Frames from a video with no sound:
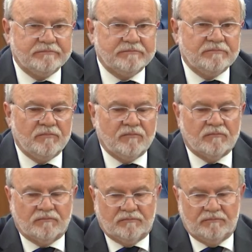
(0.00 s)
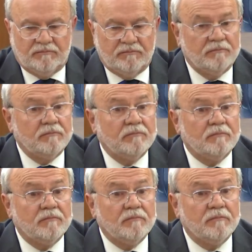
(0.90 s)
That's the same thing as
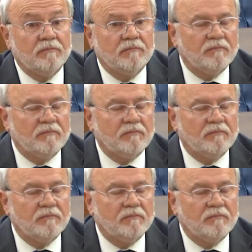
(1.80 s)
substantial harm?